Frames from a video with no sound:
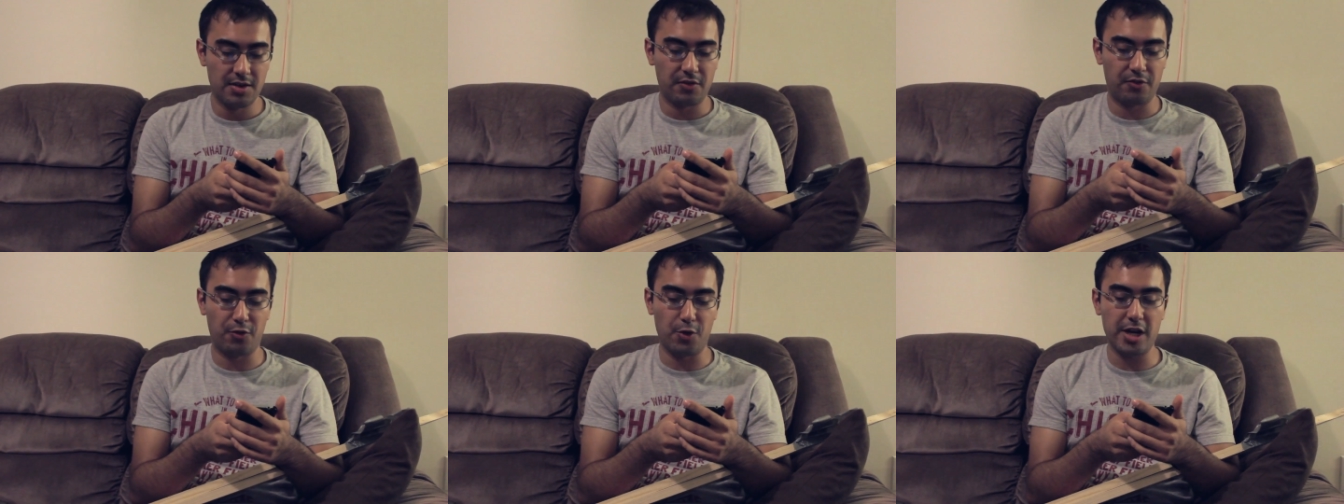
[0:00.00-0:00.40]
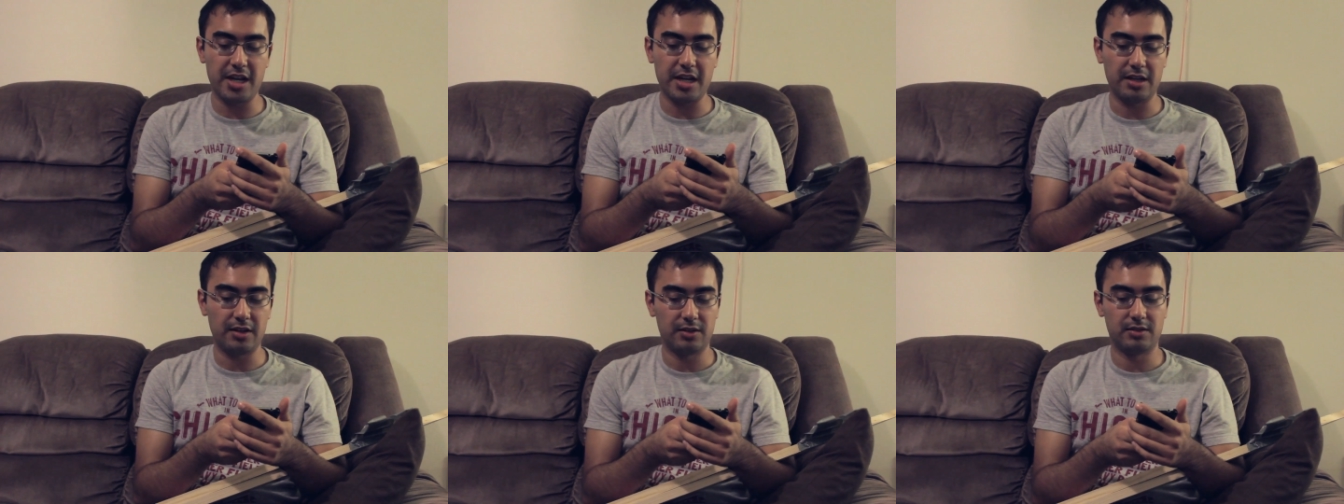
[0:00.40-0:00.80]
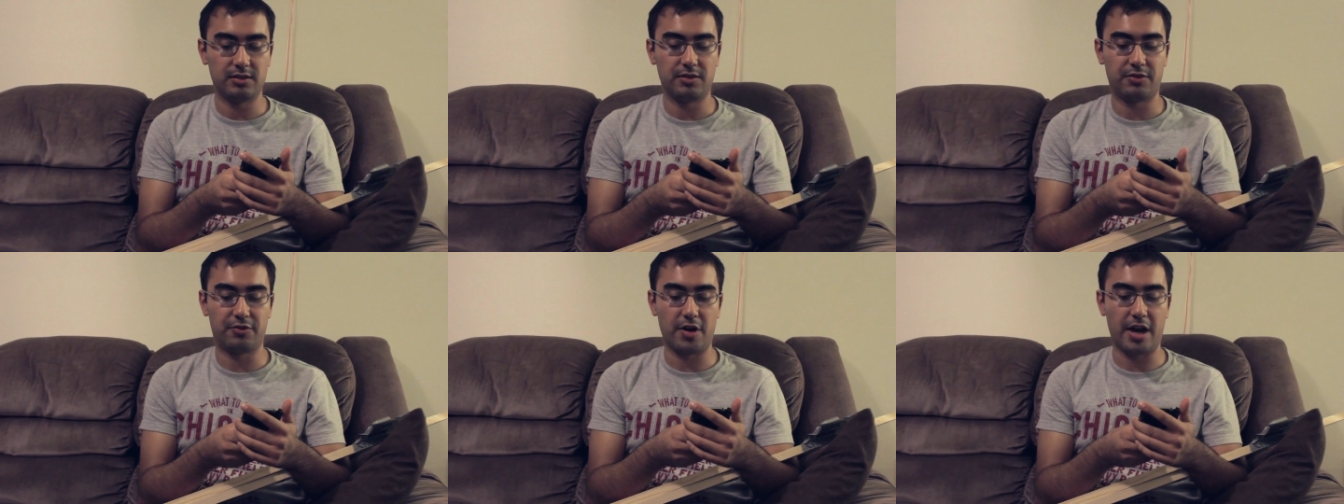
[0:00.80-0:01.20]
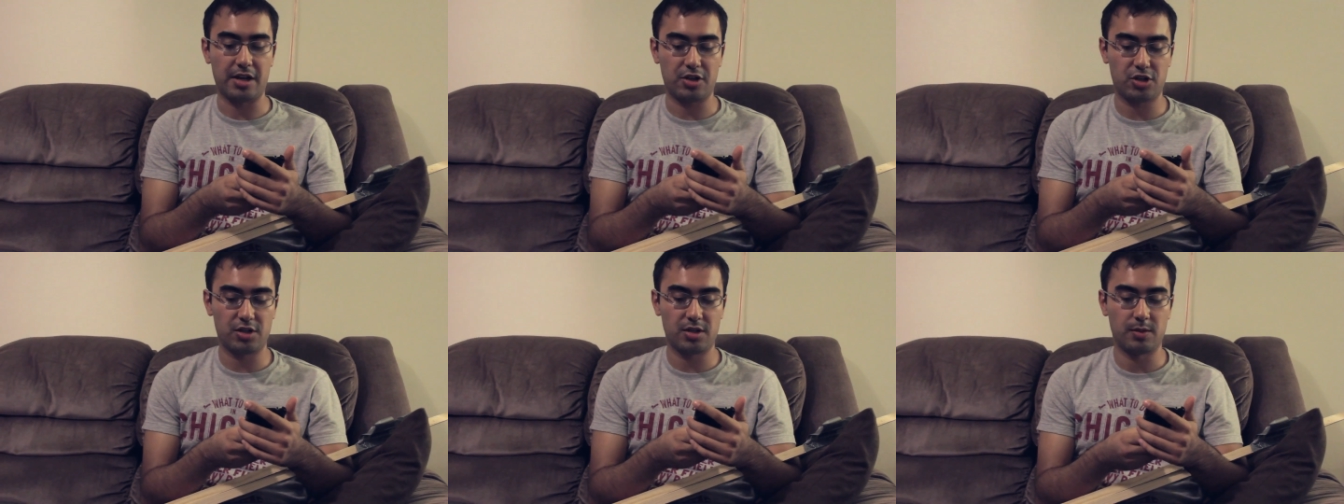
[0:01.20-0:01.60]
Freaky,
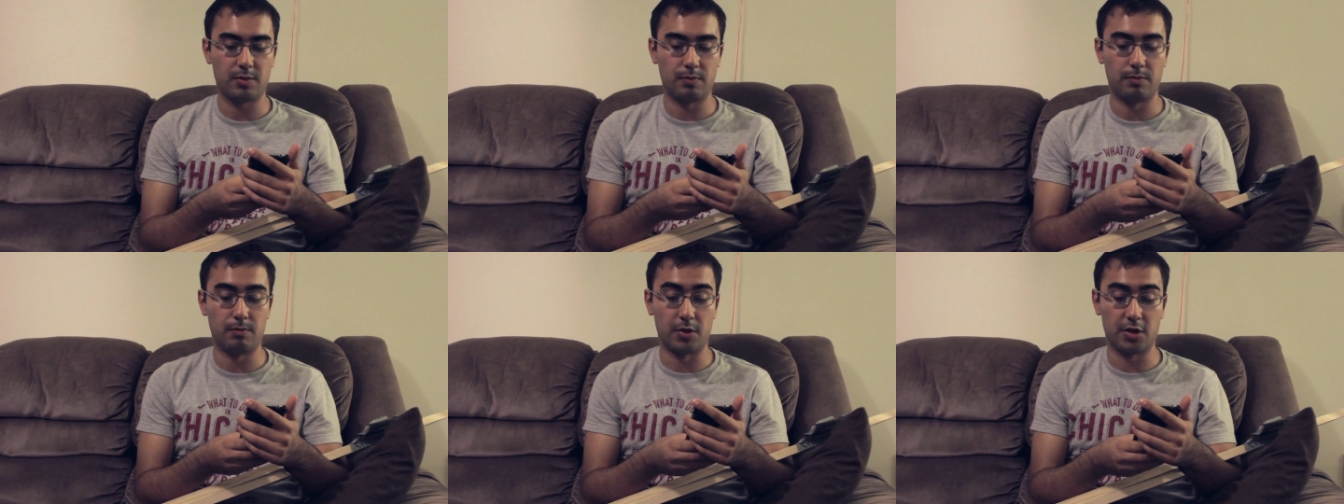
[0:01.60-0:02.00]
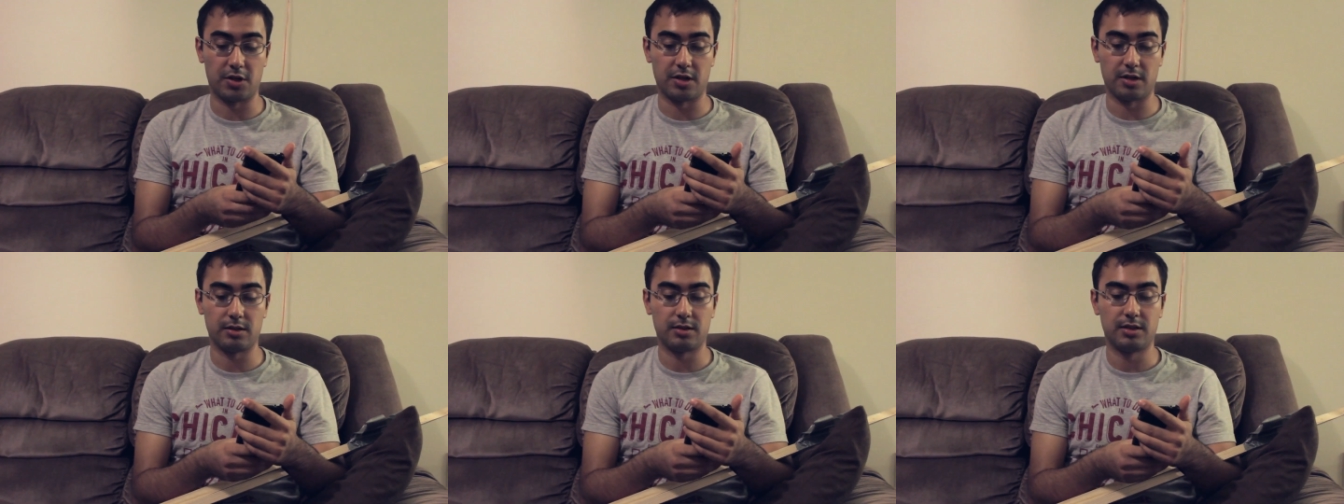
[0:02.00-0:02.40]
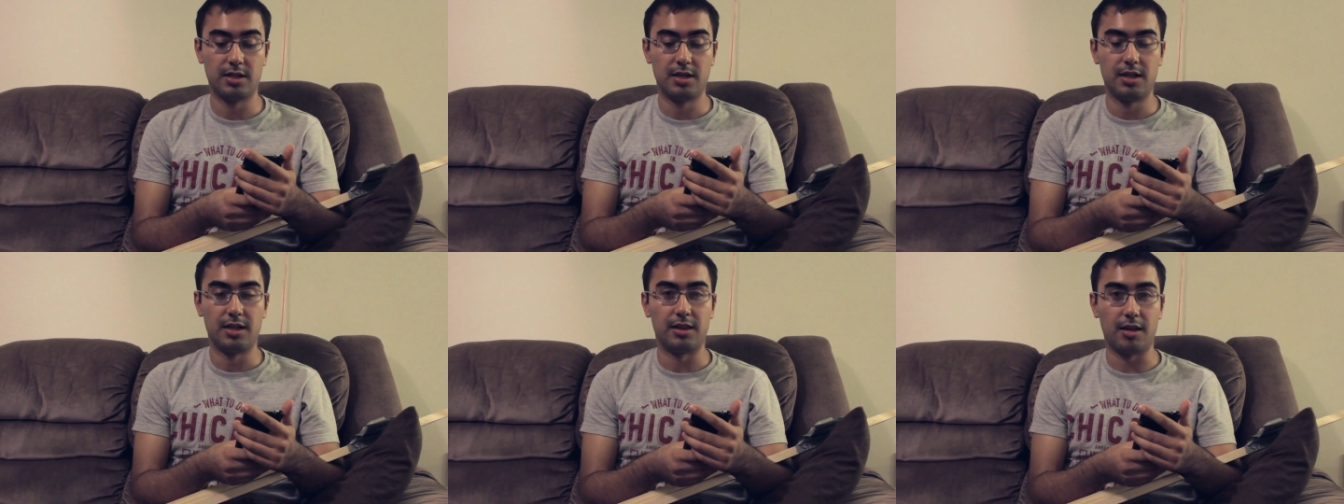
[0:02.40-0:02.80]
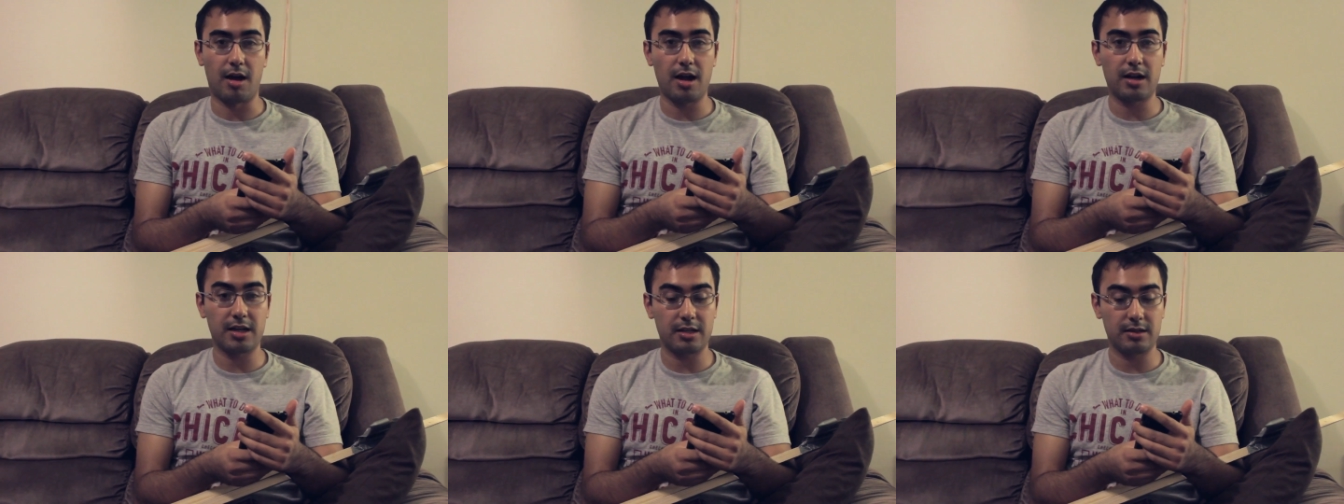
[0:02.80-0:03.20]
fresh, murder,
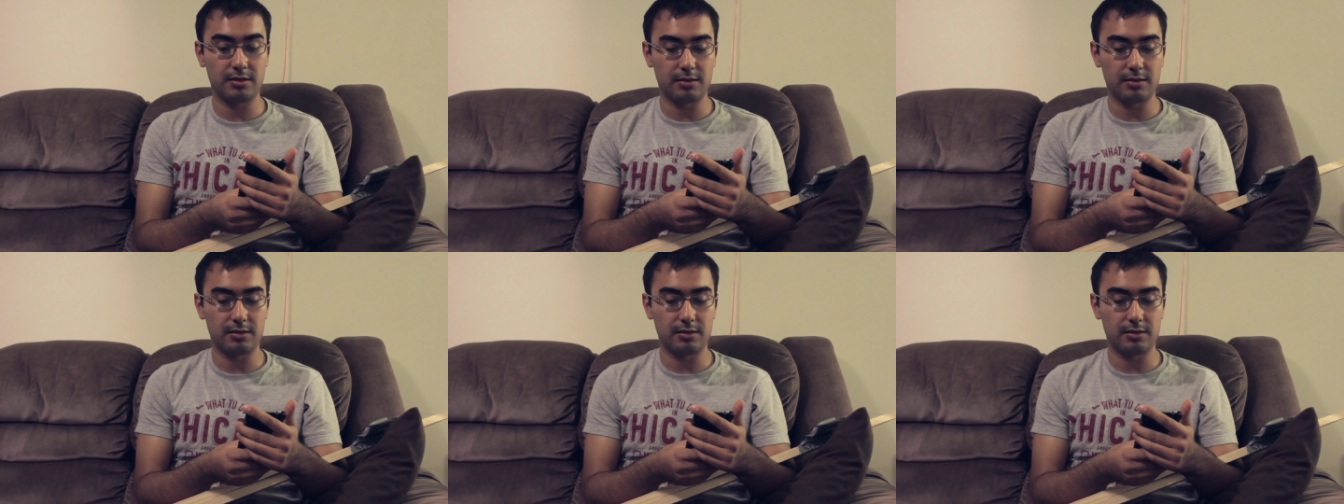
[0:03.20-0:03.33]
log...